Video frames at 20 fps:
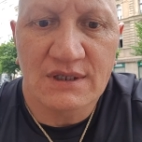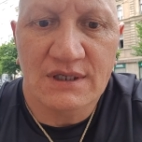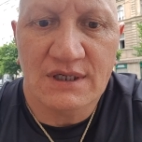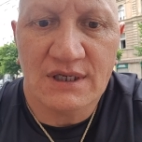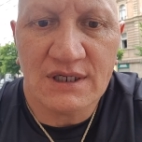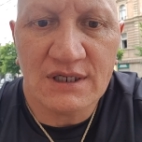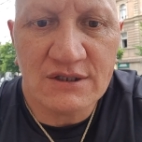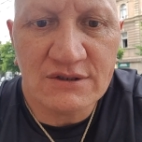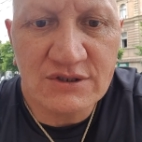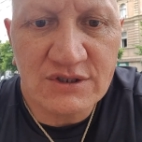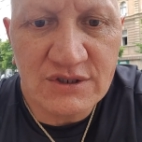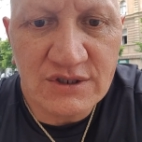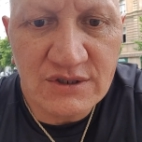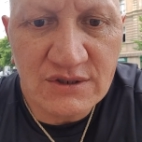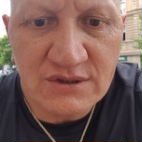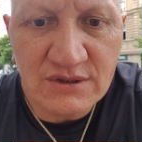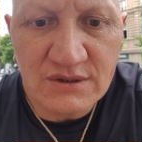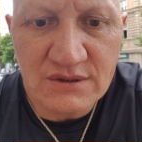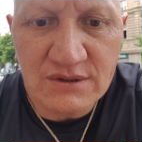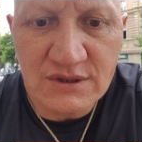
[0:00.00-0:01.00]
Hello to
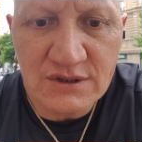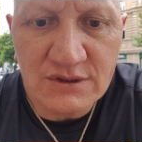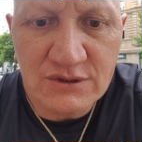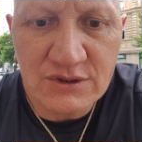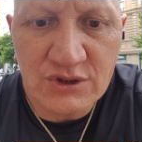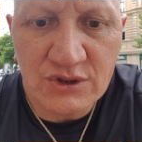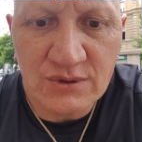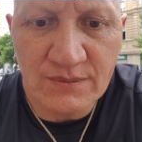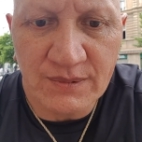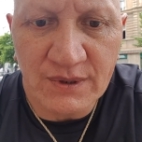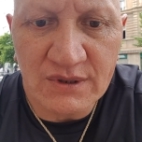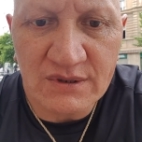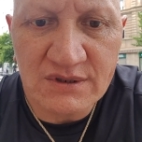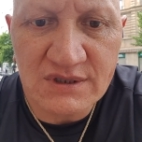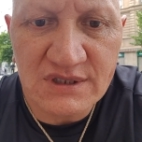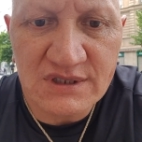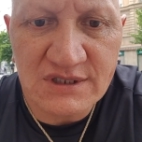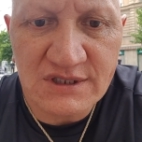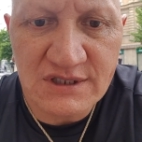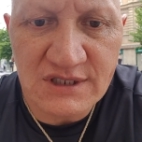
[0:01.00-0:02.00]
you YouTube
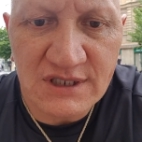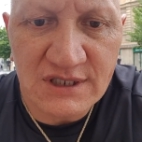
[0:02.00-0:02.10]
bloggers.